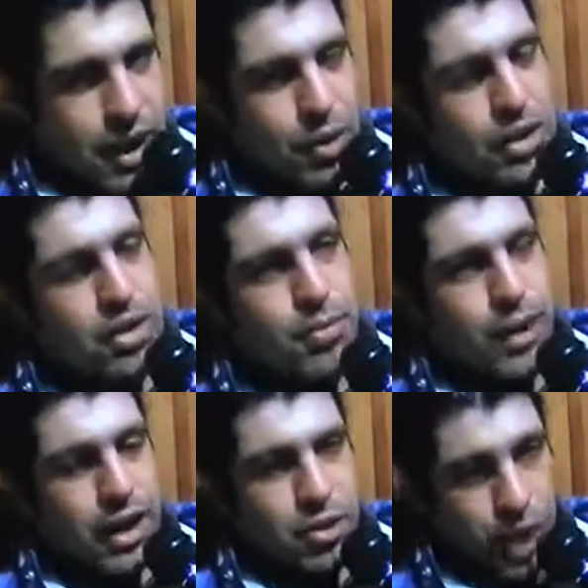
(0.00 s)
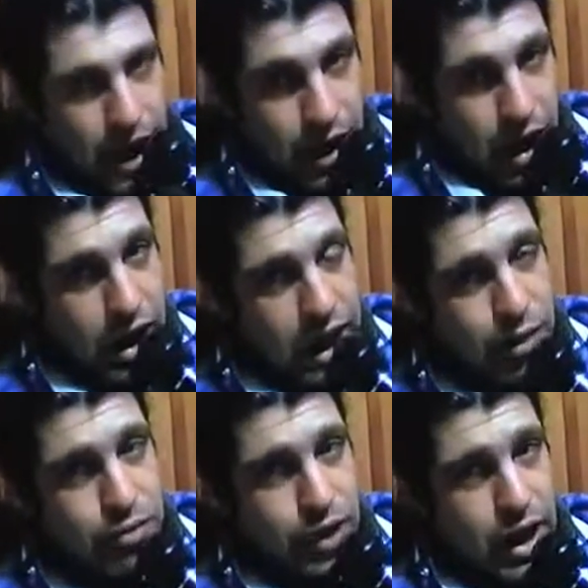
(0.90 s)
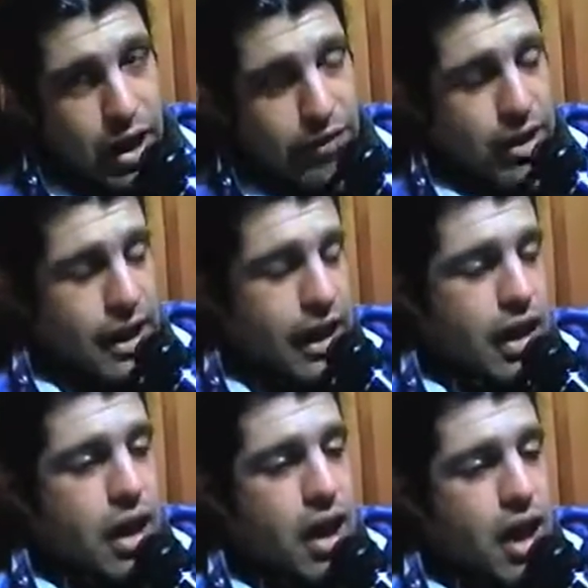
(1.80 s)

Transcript: I wanted to make to clarify everything.